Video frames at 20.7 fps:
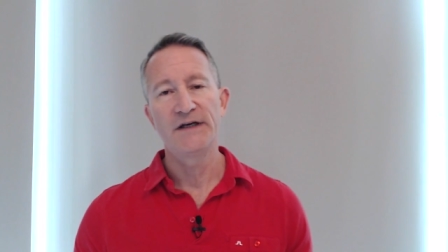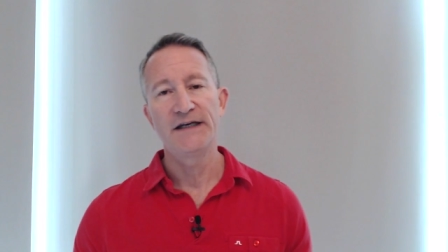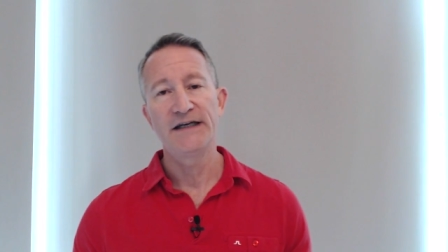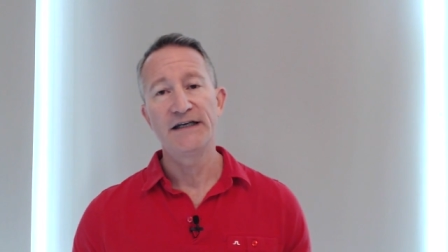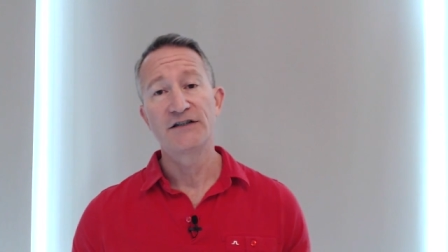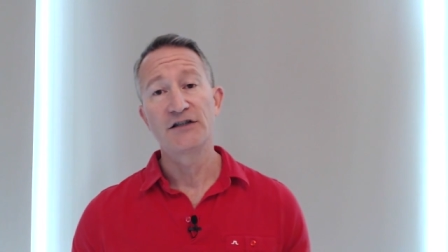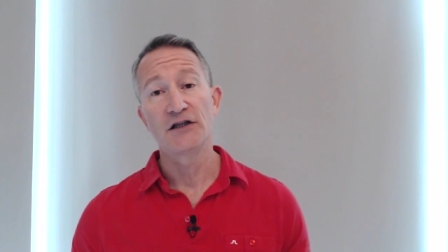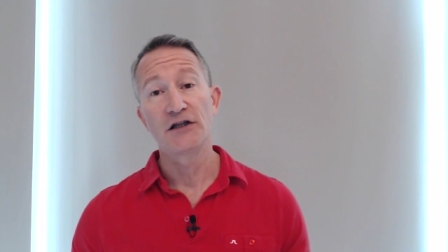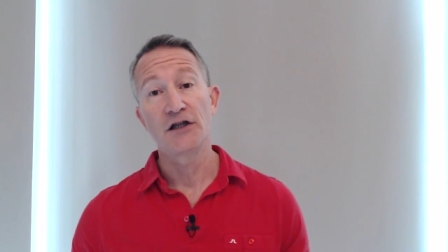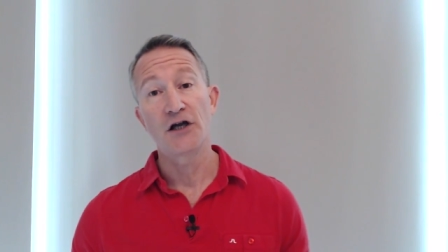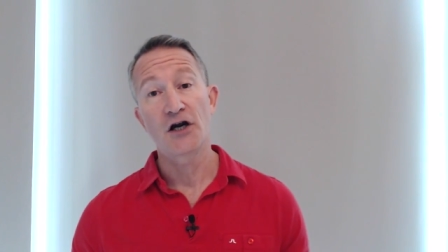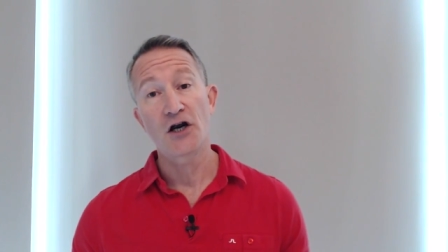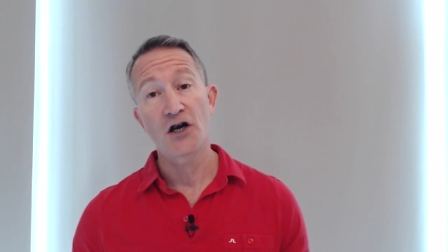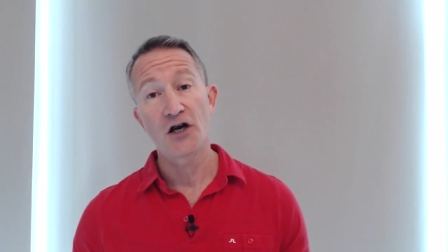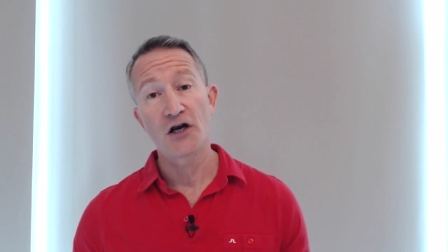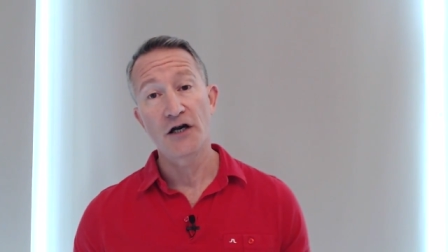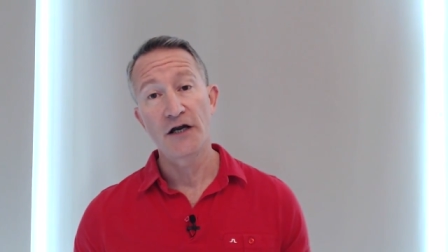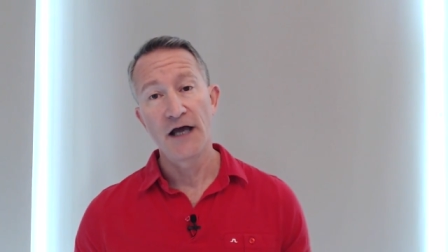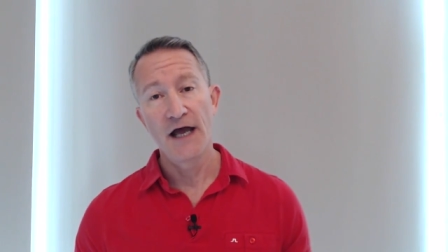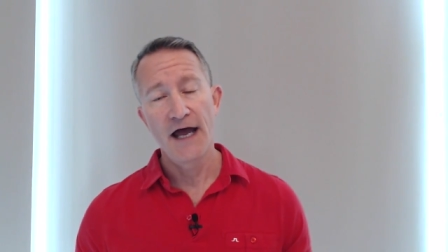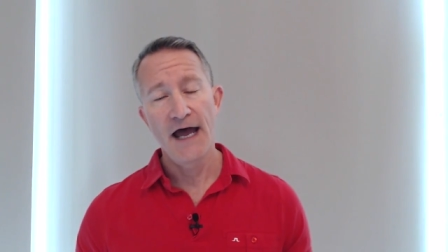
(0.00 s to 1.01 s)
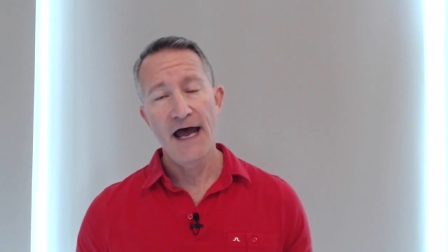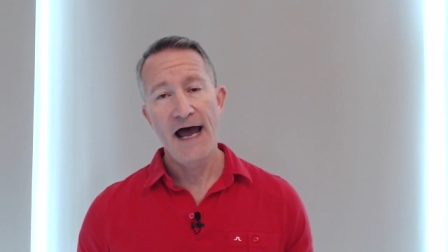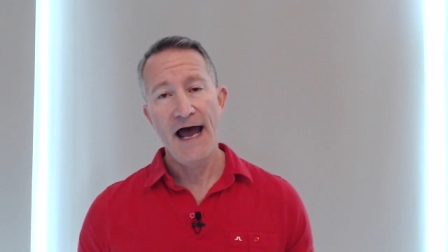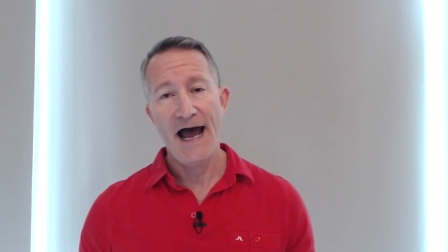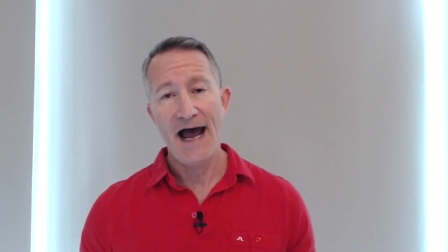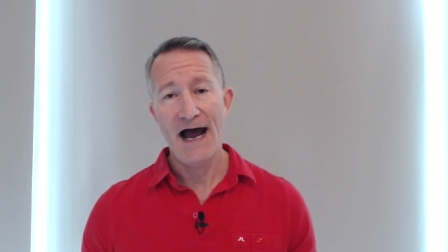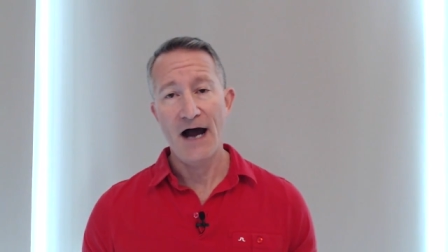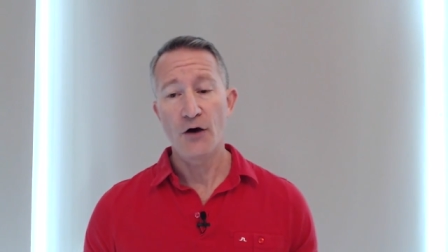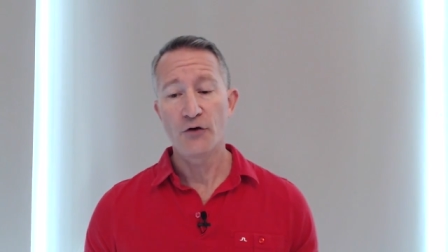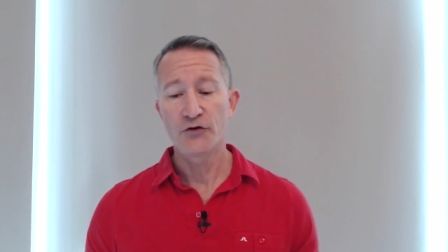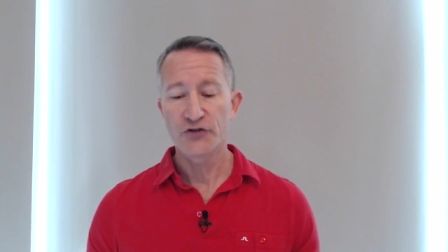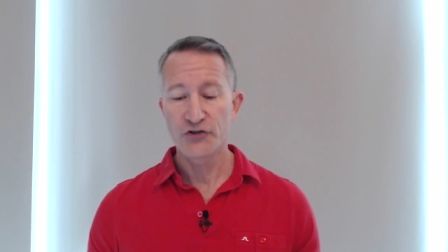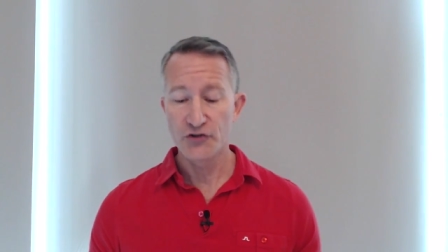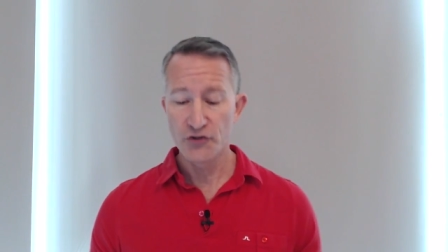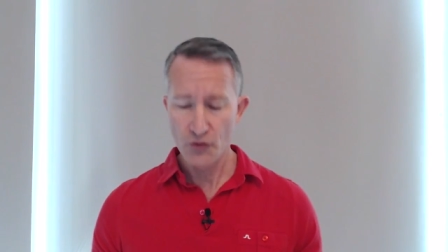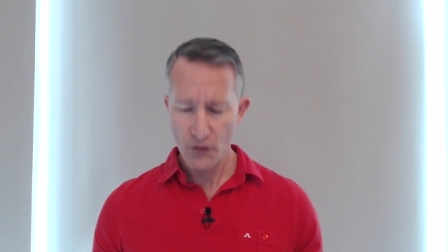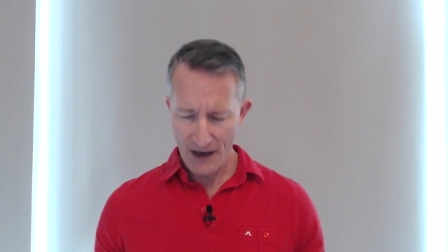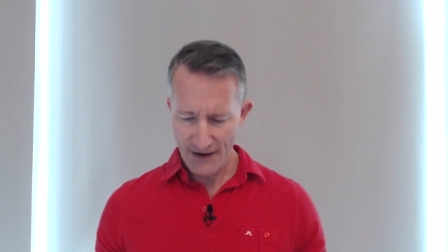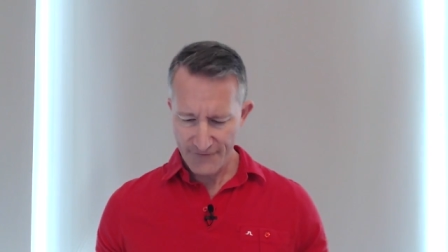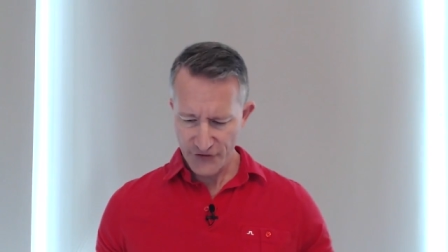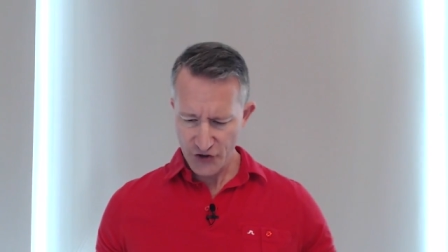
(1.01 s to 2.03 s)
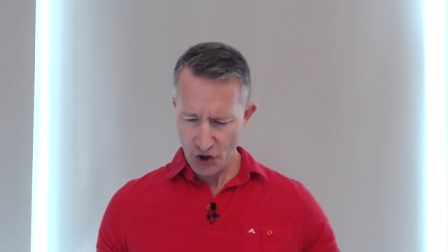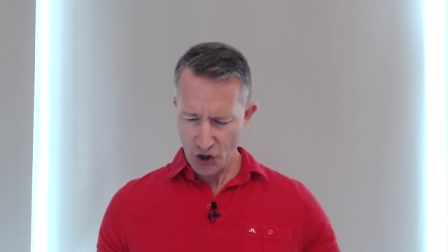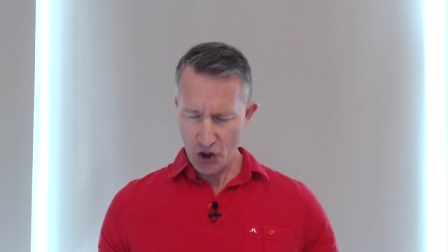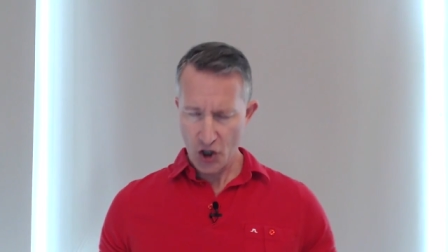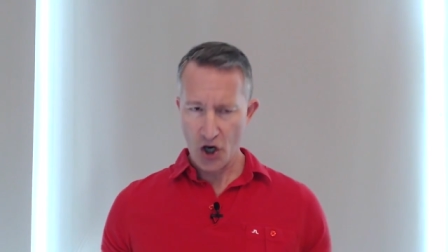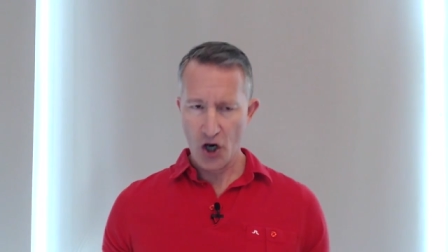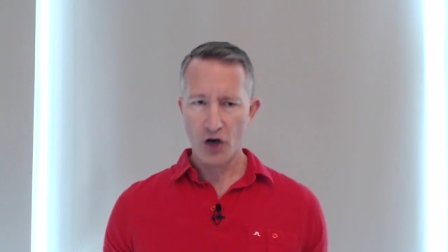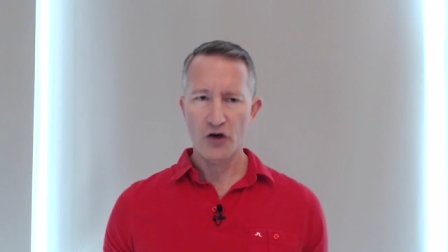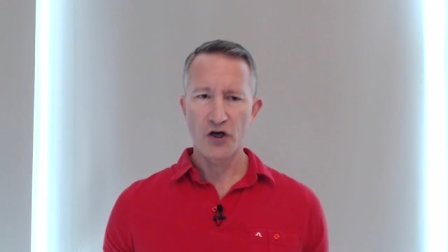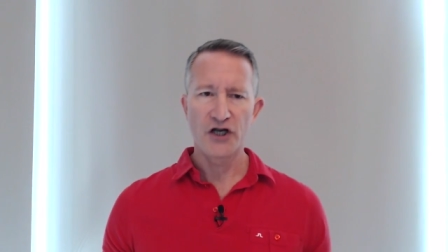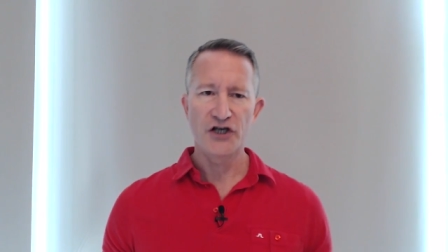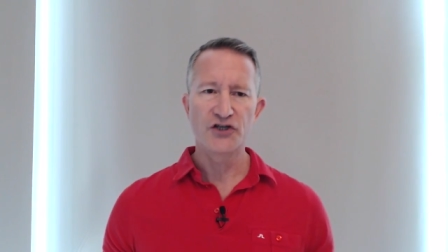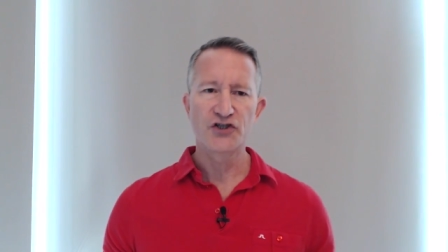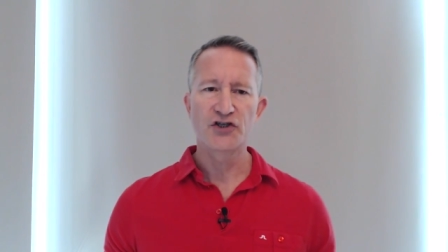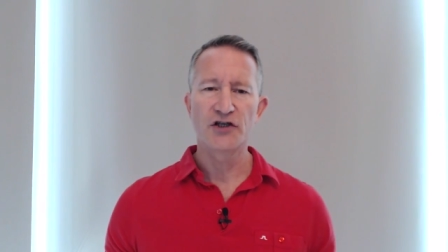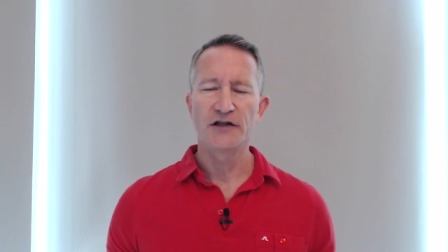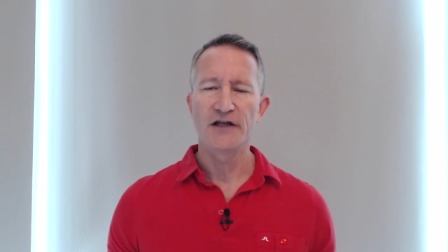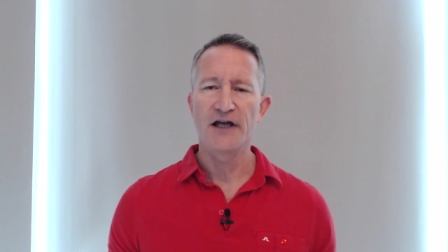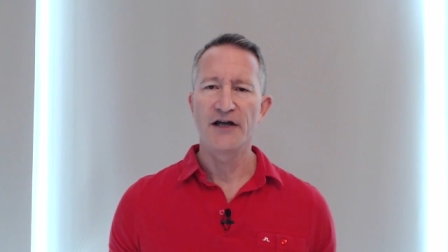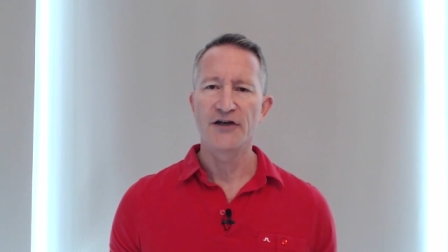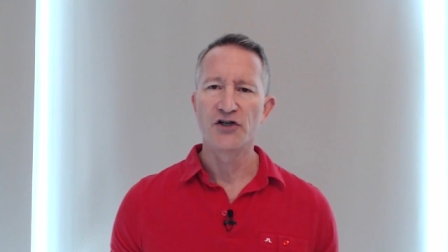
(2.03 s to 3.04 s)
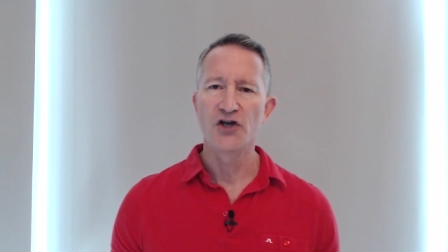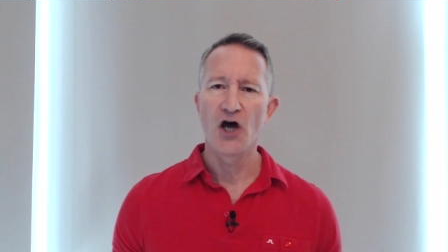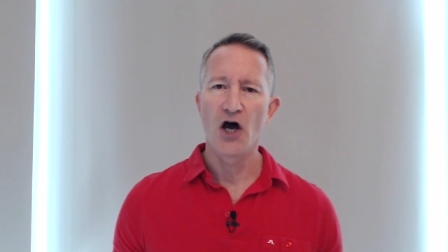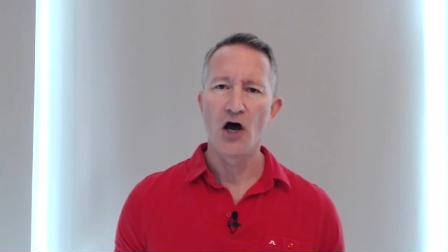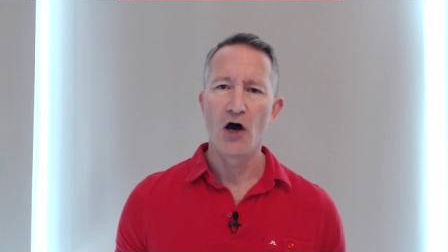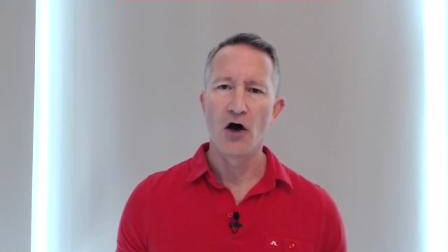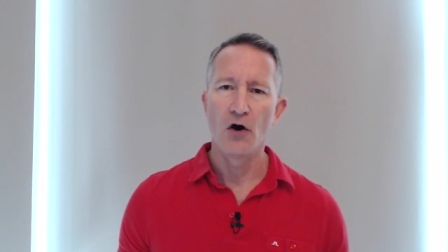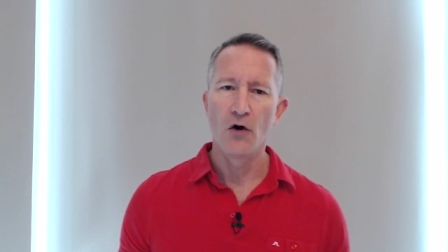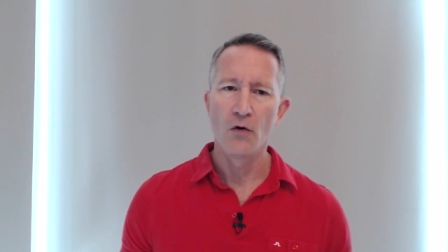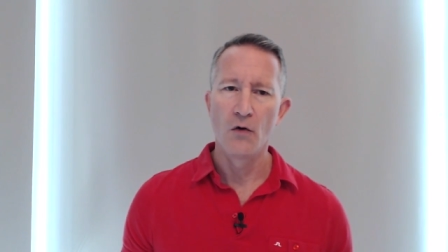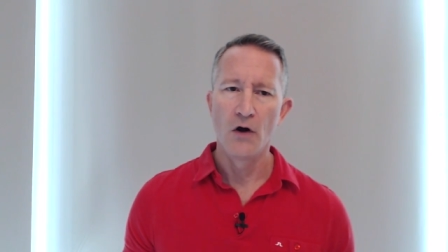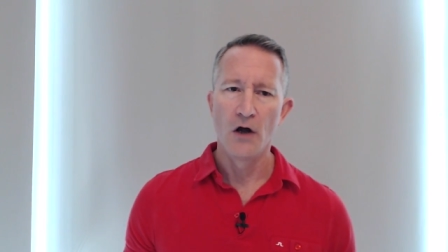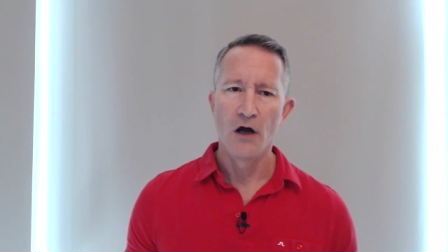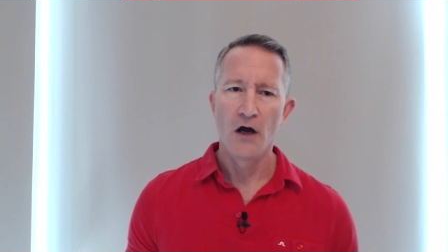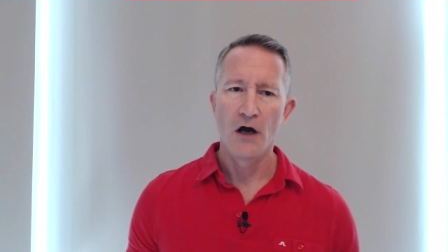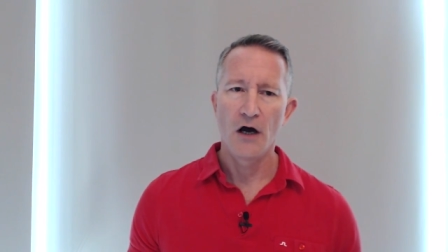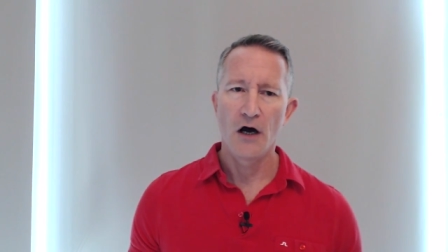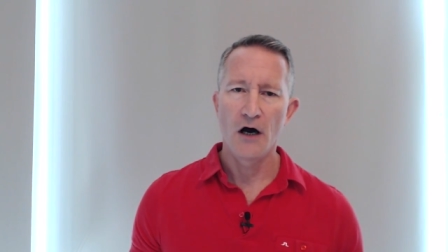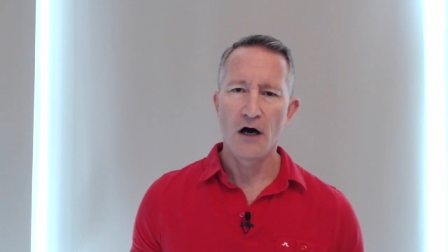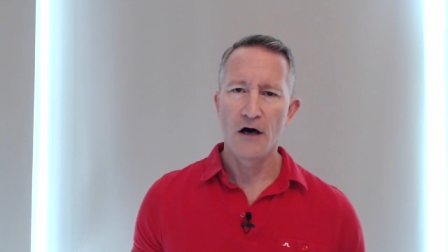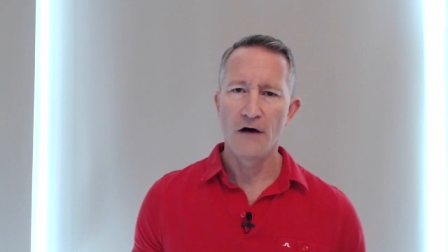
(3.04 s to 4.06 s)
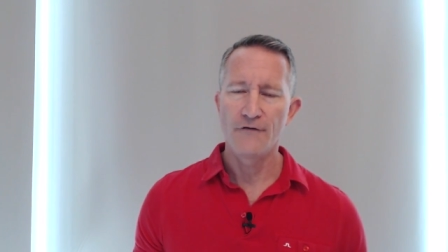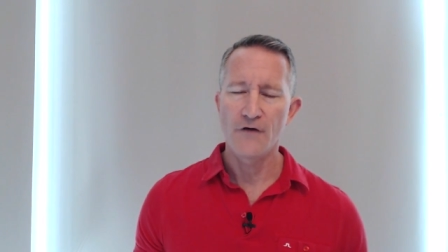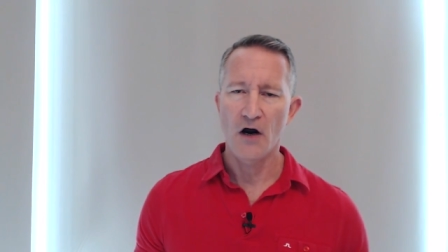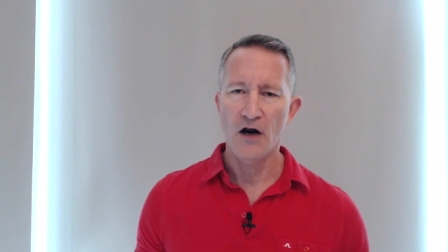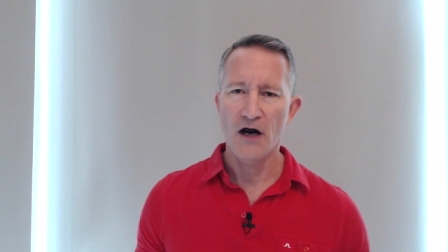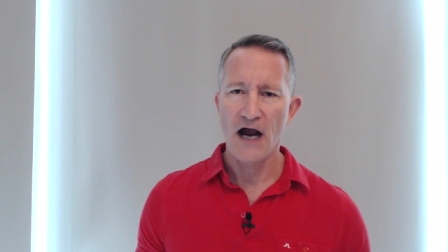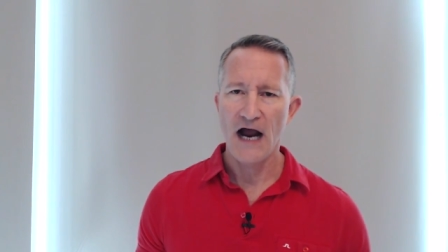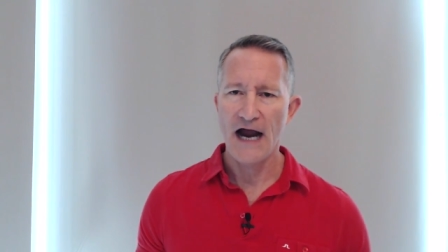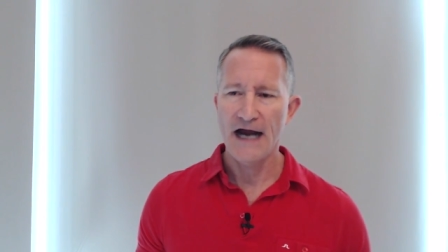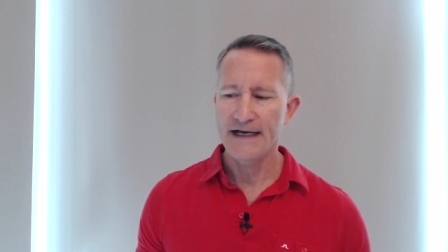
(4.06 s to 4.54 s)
and we need to learn how to have the courage to let go of our